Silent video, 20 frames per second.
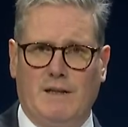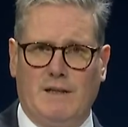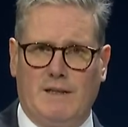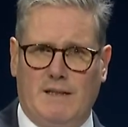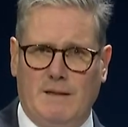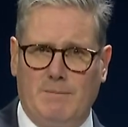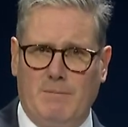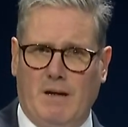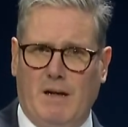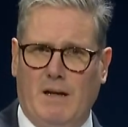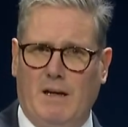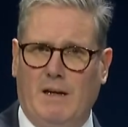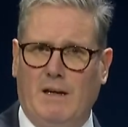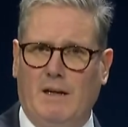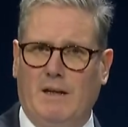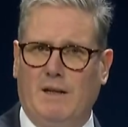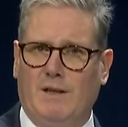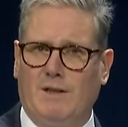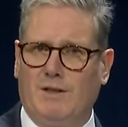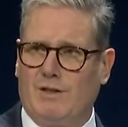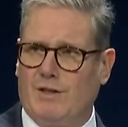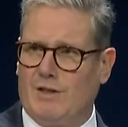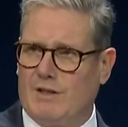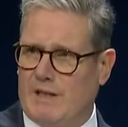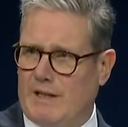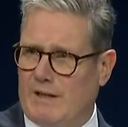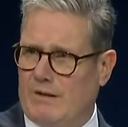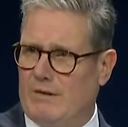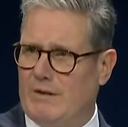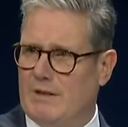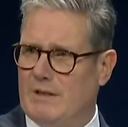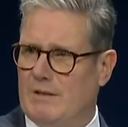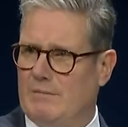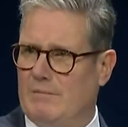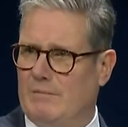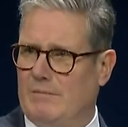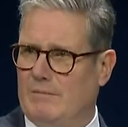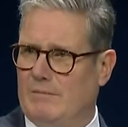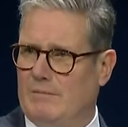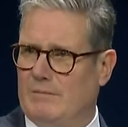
similar to terrorism.